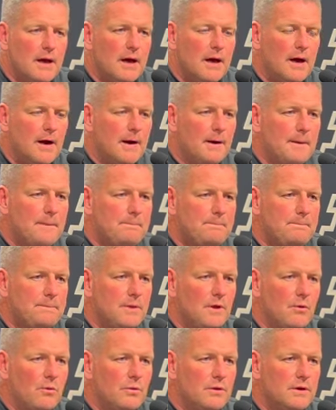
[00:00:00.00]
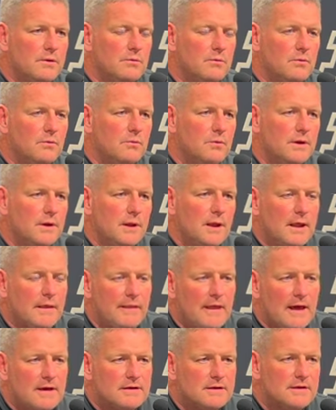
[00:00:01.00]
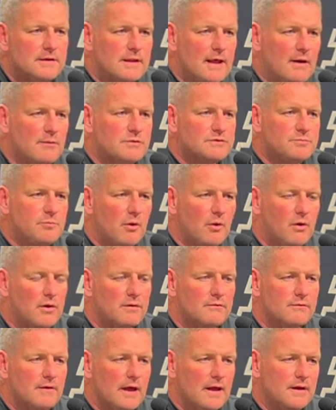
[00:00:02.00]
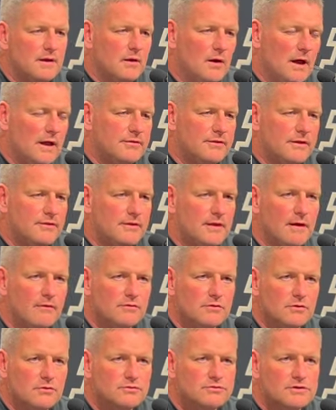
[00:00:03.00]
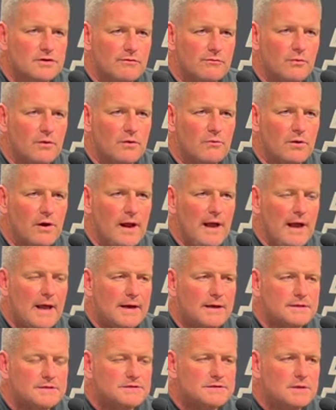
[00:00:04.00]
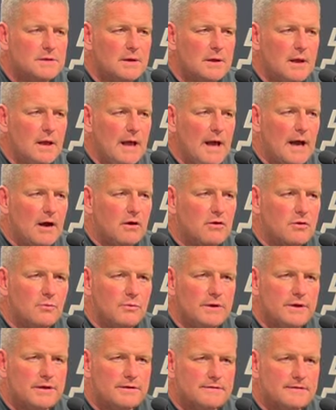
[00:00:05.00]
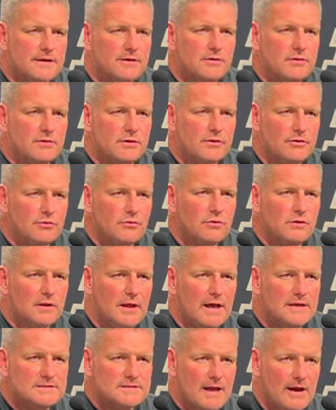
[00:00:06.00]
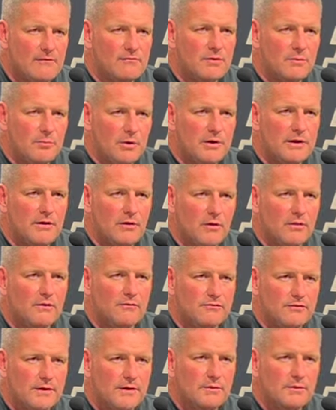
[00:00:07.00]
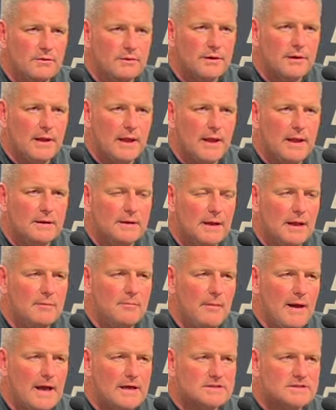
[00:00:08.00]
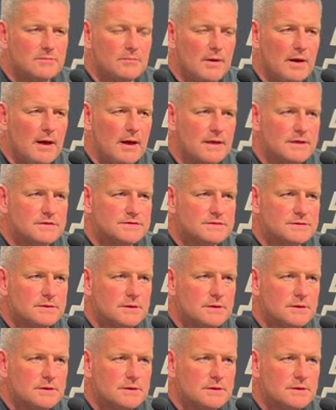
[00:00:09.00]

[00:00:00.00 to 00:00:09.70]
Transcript: Um, you know, we we and that that was part of uh, you know I think the evolution of where we're at is how can we continue to utilize everybody on the field and and maximize.